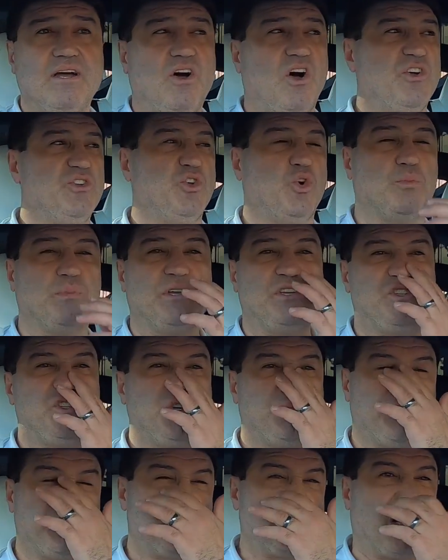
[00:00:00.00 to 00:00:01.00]
I normally
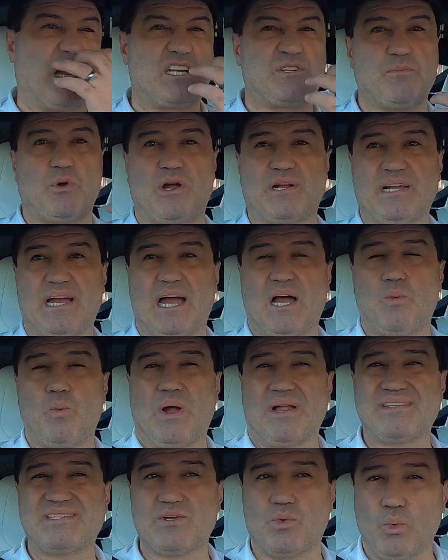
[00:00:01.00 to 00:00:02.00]
supercharge my car
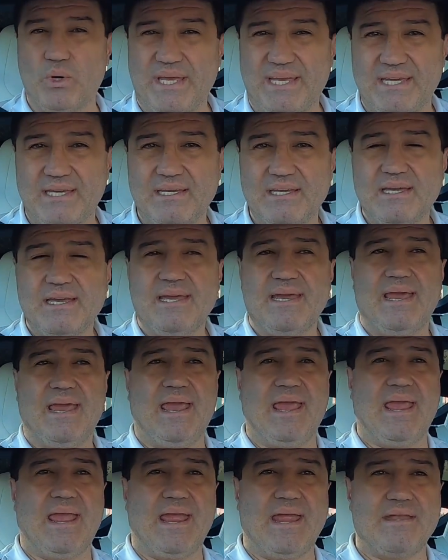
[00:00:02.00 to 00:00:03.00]
once a week,
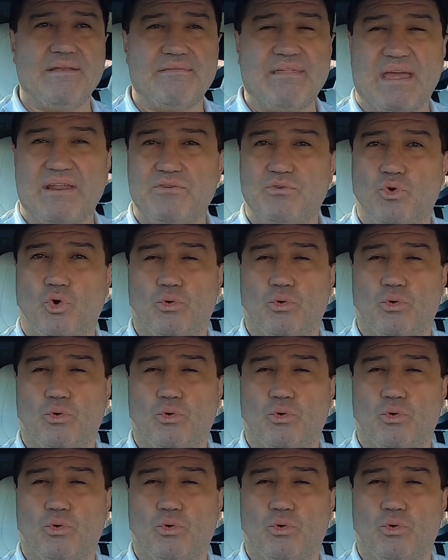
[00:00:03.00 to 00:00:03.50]
and that